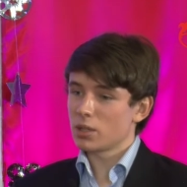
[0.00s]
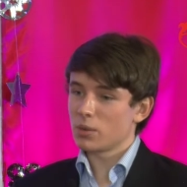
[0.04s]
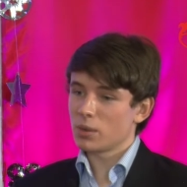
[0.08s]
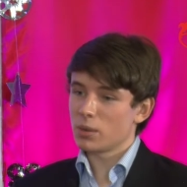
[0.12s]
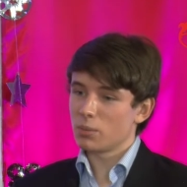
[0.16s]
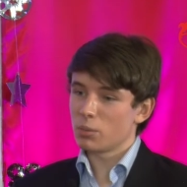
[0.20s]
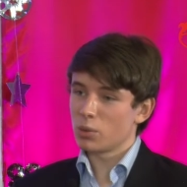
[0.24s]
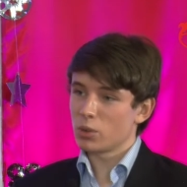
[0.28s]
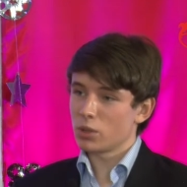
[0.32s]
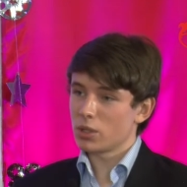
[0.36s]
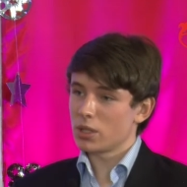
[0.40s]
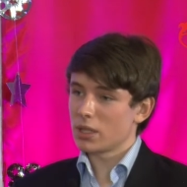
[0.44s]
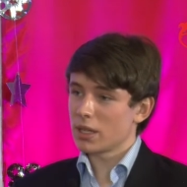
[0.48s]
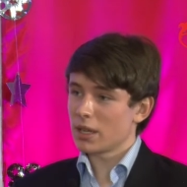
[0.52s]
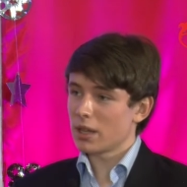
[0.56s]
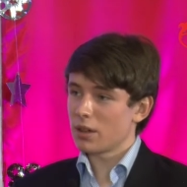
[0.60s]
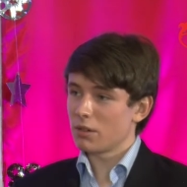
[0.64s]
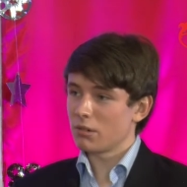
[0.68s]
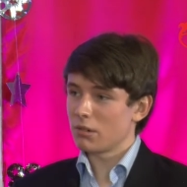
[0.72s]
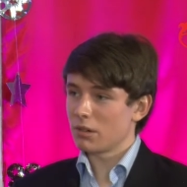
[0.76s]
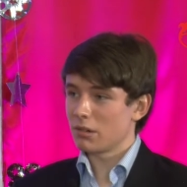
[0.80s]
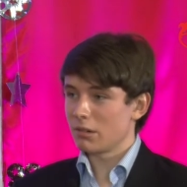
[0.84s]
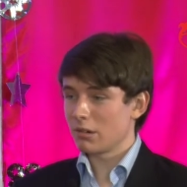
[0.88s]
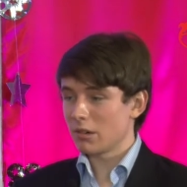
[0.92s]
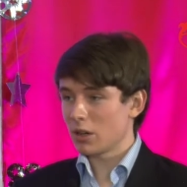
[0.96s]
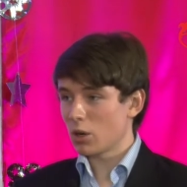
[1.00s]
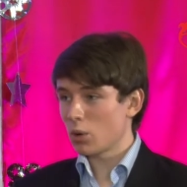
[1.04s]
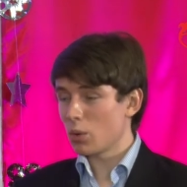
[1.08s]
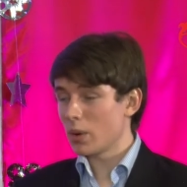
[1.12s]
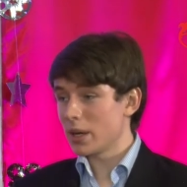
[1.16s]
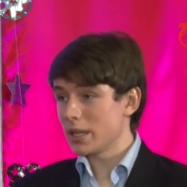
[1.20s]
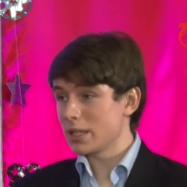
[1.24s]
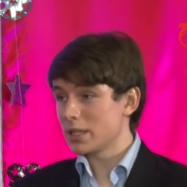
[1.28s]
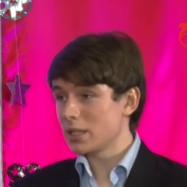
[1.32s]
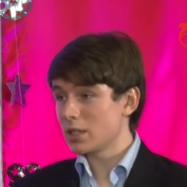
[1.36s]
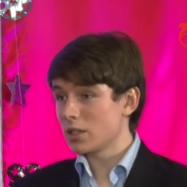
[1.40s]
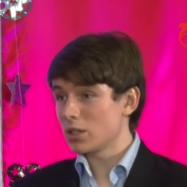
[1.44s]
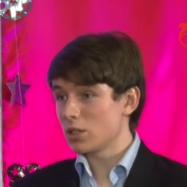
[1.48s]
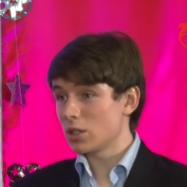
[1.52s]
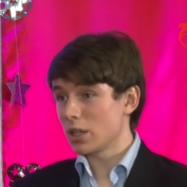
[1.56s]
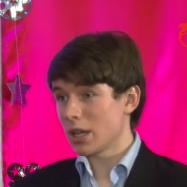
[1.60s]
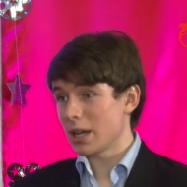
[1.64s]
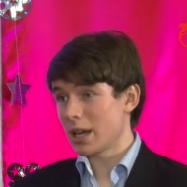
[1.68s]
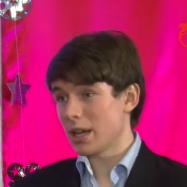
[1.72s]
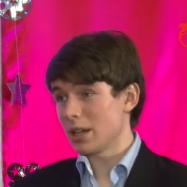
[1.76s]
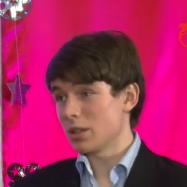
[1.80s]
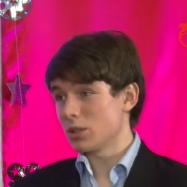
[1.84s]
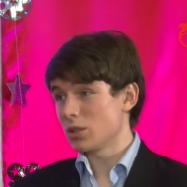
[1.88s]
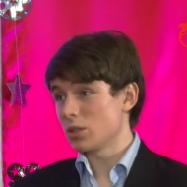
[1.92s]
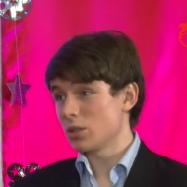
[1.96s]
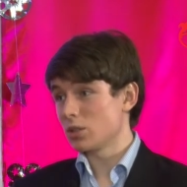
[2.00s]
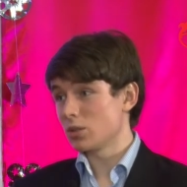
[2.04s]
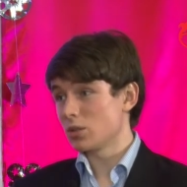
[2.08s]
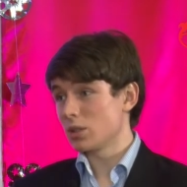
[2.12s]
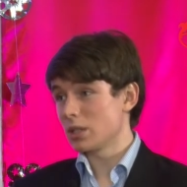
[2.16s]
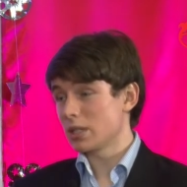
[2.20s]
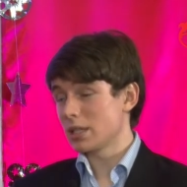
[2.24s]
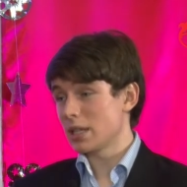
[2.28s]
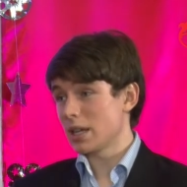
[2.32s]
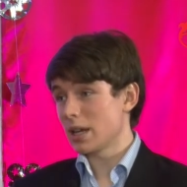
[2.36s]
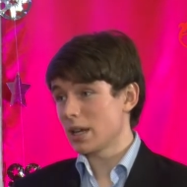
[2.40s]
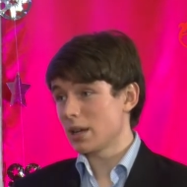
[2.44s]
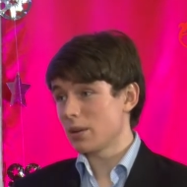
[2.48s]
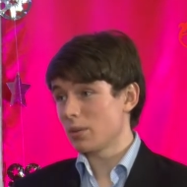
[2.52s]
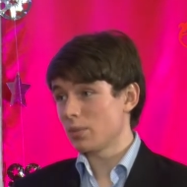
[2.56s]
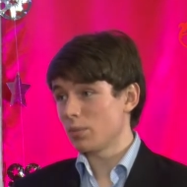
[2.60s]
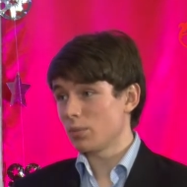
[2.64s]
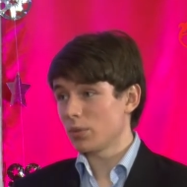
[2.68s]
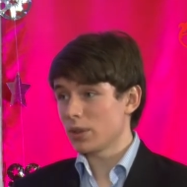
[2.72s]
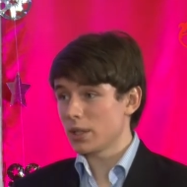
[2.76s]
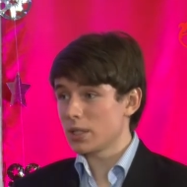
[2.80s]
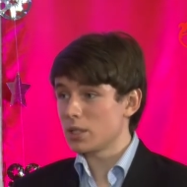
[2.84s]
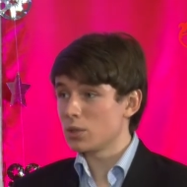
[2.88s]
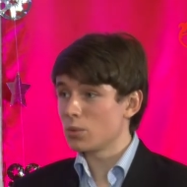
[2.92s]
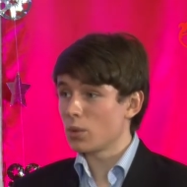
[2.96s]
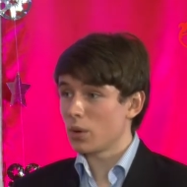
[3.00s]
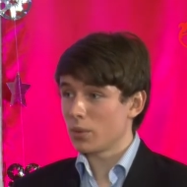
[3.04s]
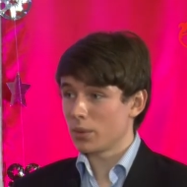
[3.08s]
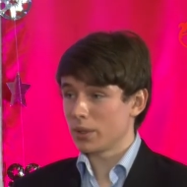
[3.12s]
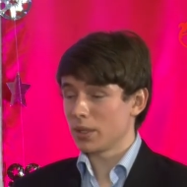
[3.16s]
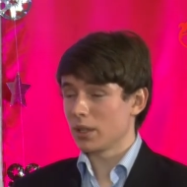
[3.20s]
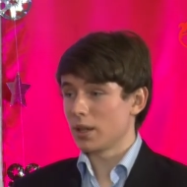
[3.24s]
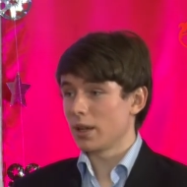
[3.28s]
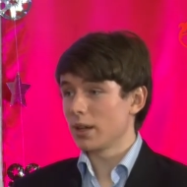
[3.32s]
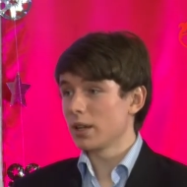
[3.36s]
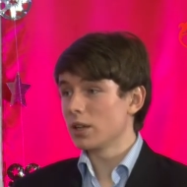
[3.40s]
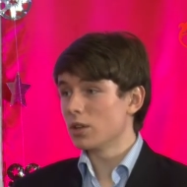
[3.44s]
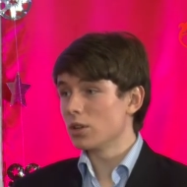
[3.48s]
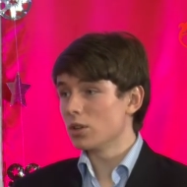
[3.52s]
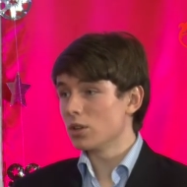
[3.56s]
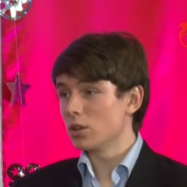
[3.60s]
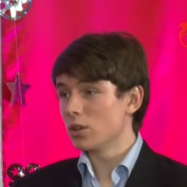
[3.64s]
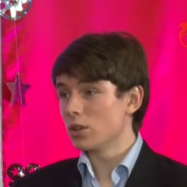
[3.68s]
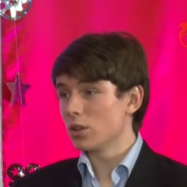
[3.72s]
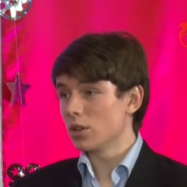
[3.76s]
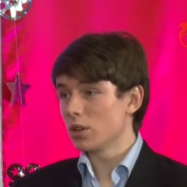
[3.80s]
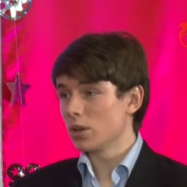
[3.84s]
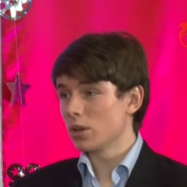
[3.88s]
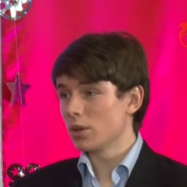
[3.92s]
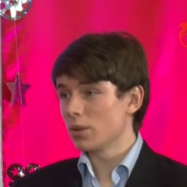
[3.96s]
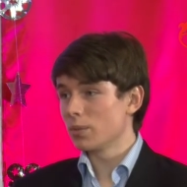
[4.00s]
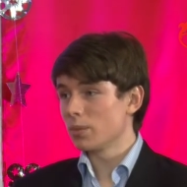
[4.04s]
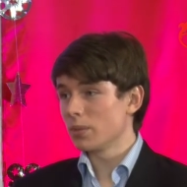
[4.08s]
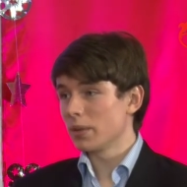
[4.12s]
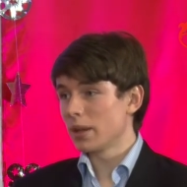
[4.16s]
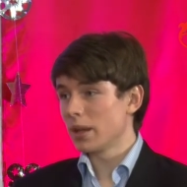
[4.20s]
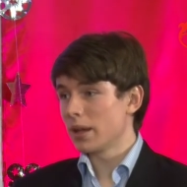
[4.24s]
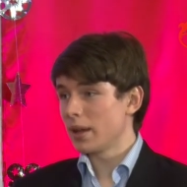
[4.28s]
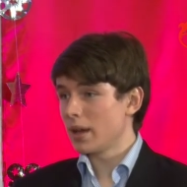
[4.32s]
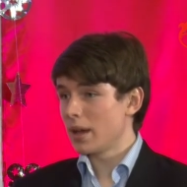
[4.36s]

So we put together a request to council to say, this is what we'd like you to do.